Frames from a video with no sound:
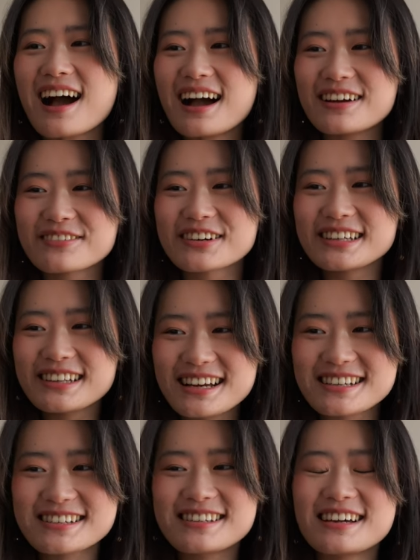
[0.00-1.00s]
I
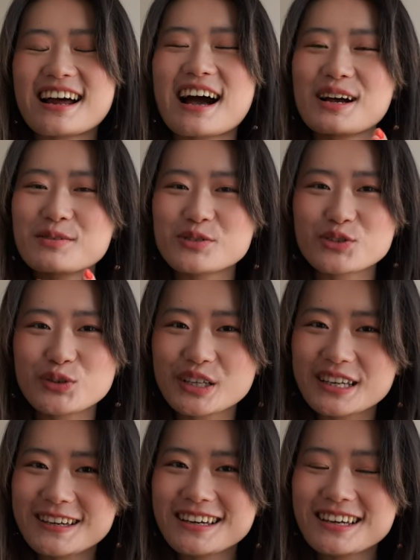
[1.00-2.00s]
realized that I was
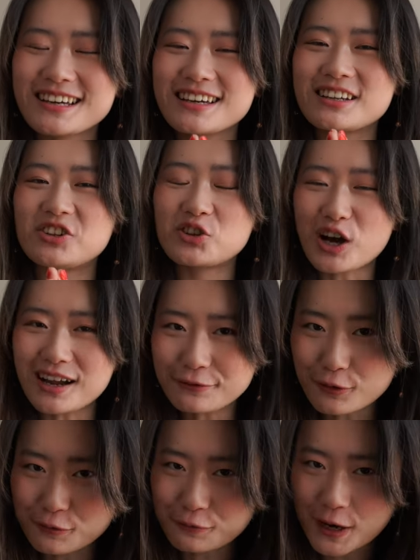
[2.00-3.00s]
looking
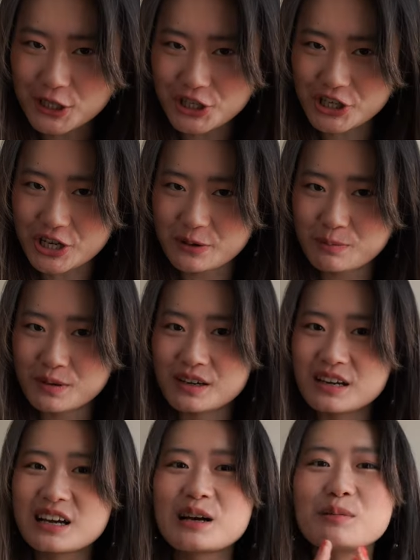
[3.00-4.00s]
not for friendship,
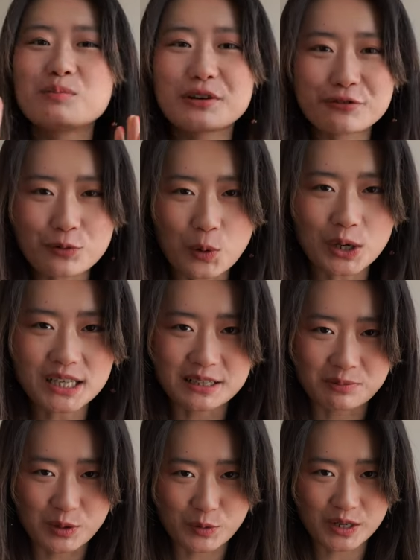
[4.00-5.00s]
but for a
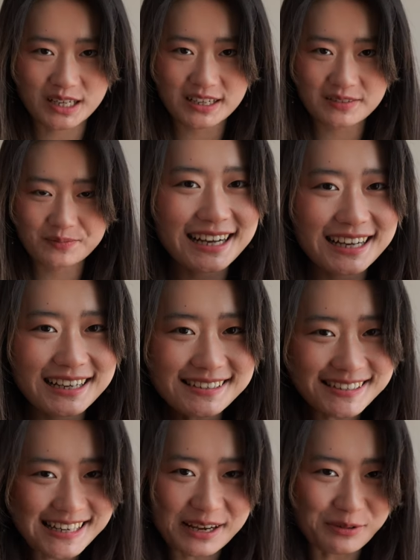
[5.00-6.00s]
community.
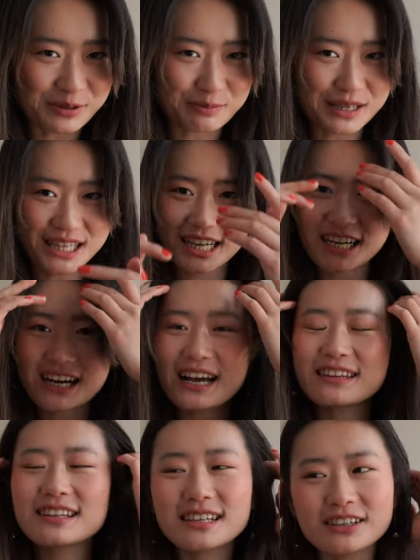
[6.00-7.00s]
Stay with me there.
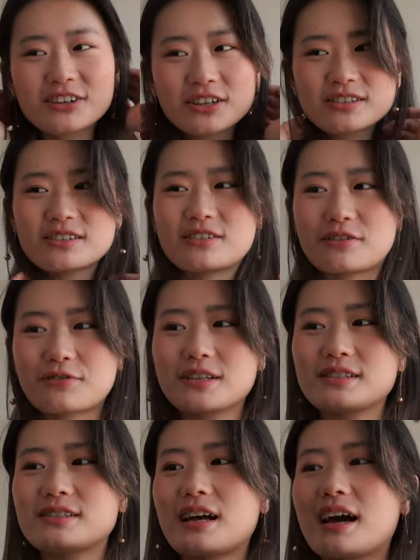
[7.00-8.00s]
I think there is a difference.